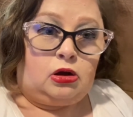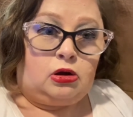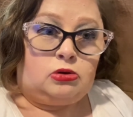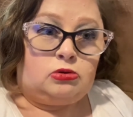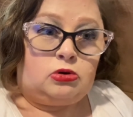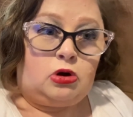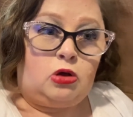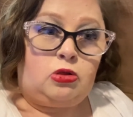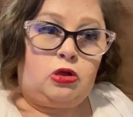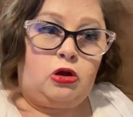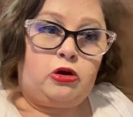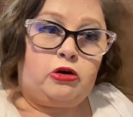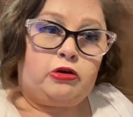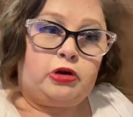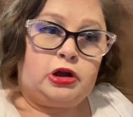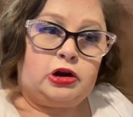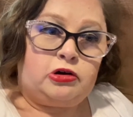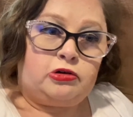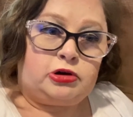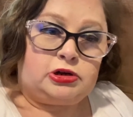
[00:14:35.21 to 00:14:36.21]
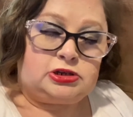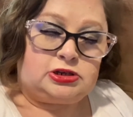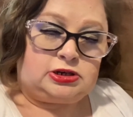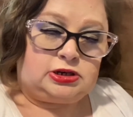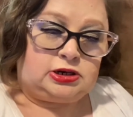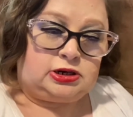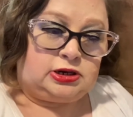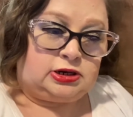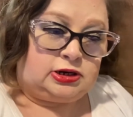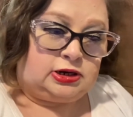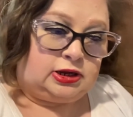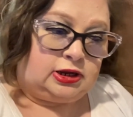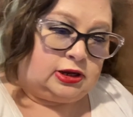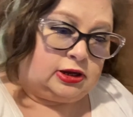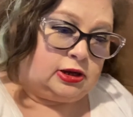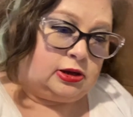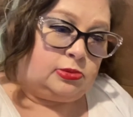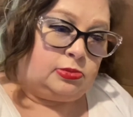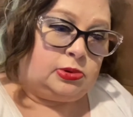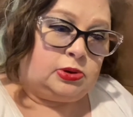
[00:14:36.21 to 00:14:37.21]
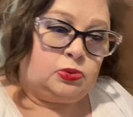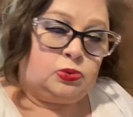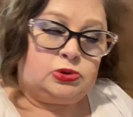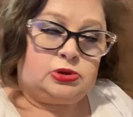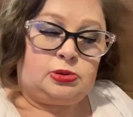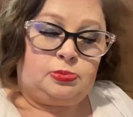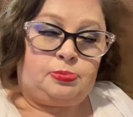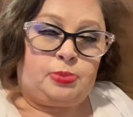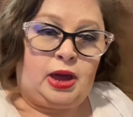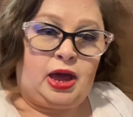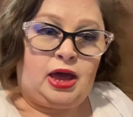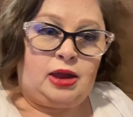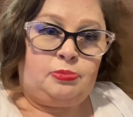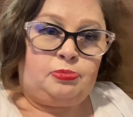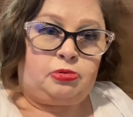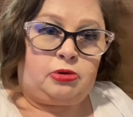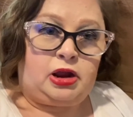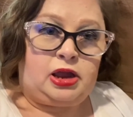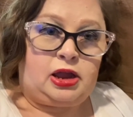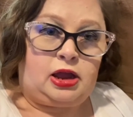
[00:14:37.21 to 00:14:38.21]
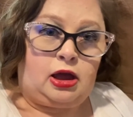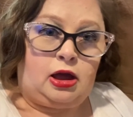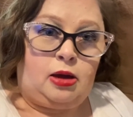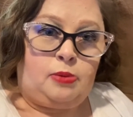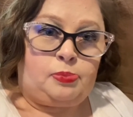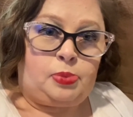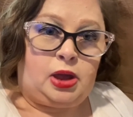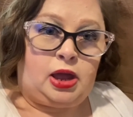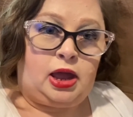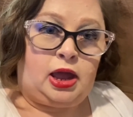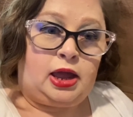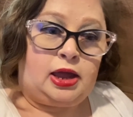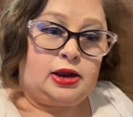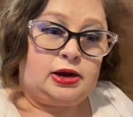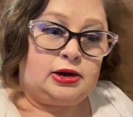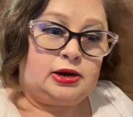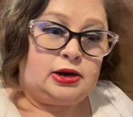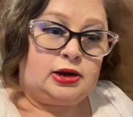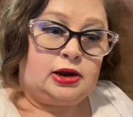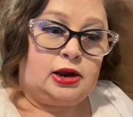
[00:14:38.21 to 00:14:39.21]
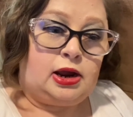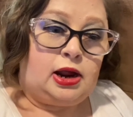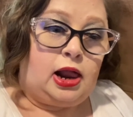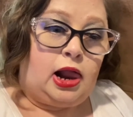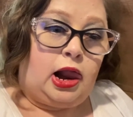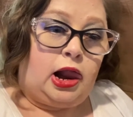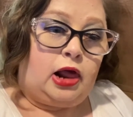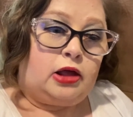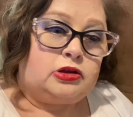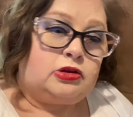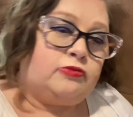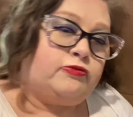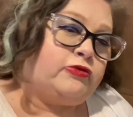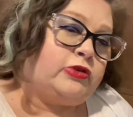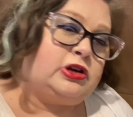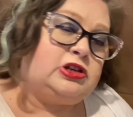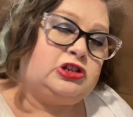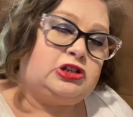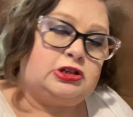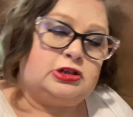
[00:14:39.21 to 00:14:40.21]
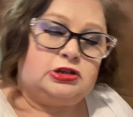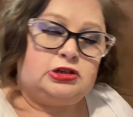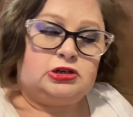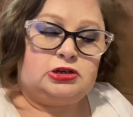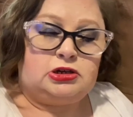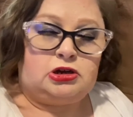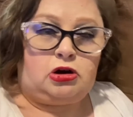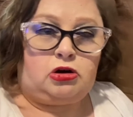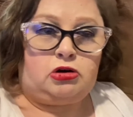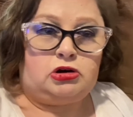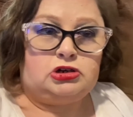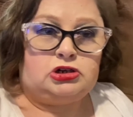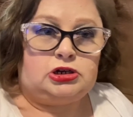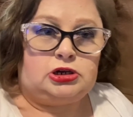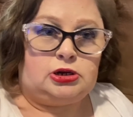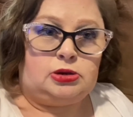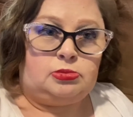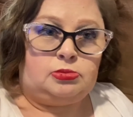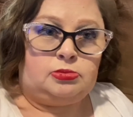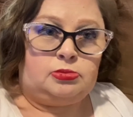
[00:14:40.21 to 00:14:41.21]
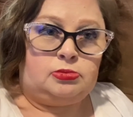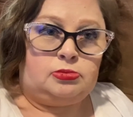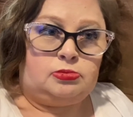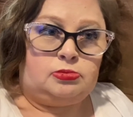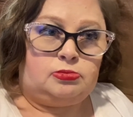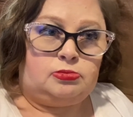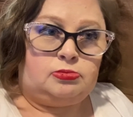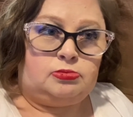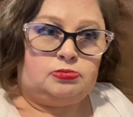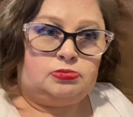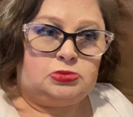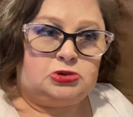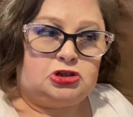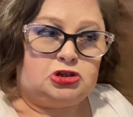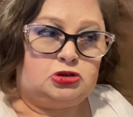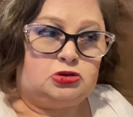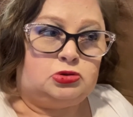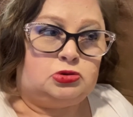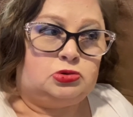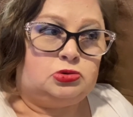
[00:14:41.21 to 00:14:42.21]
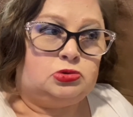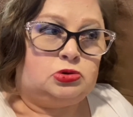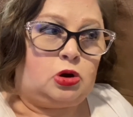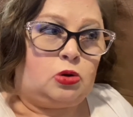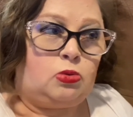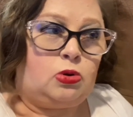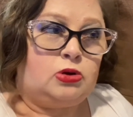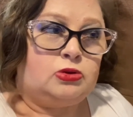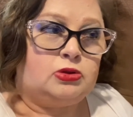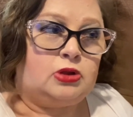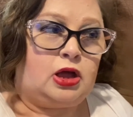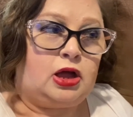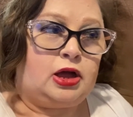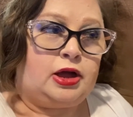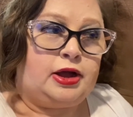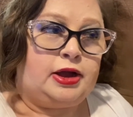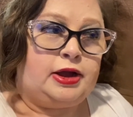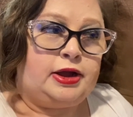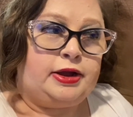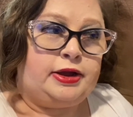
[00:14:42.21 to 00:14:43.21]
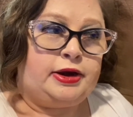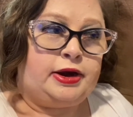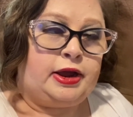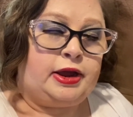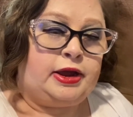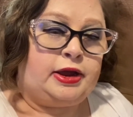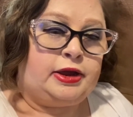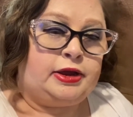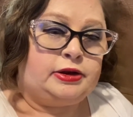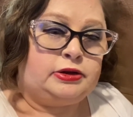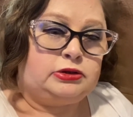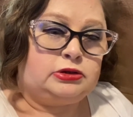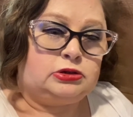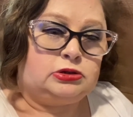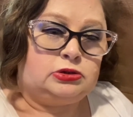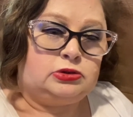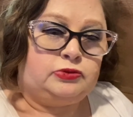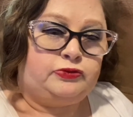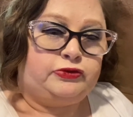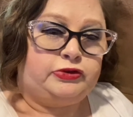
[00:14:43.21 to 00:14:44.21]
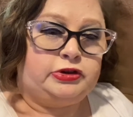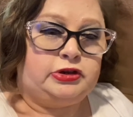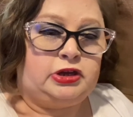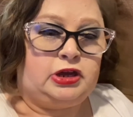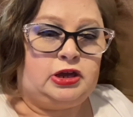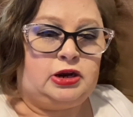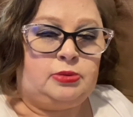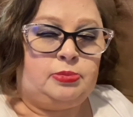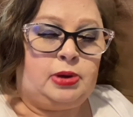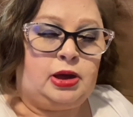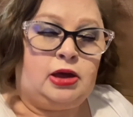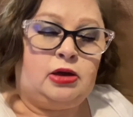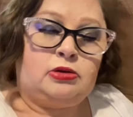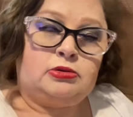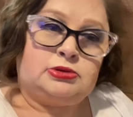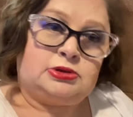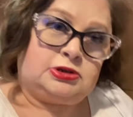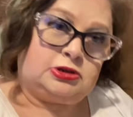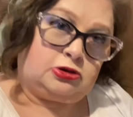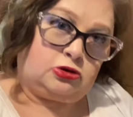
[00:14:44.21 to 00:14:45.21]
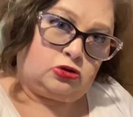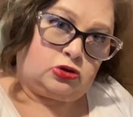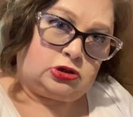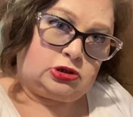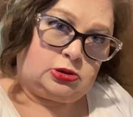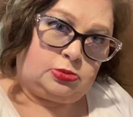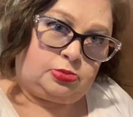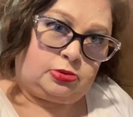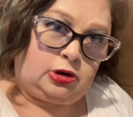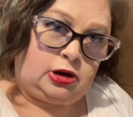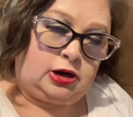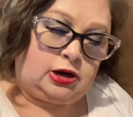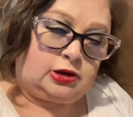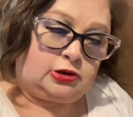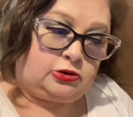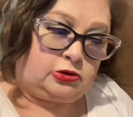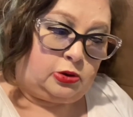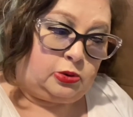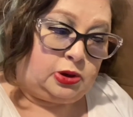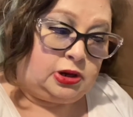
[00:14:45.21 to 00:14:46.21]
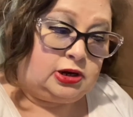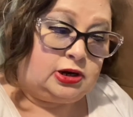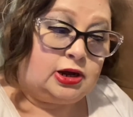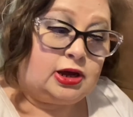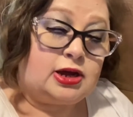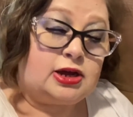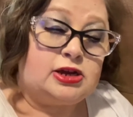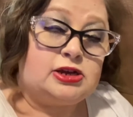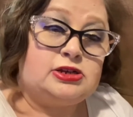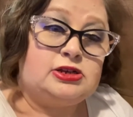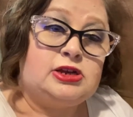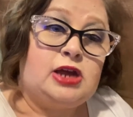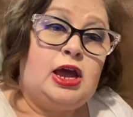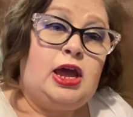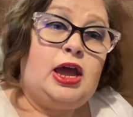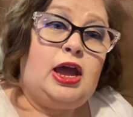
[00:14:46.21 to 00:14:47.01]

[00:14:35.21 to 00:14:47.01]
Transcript: no longer interested in him. It was a bad breakup, and some friends encourage him to go online and to forget about this girl Sabrina. So he does.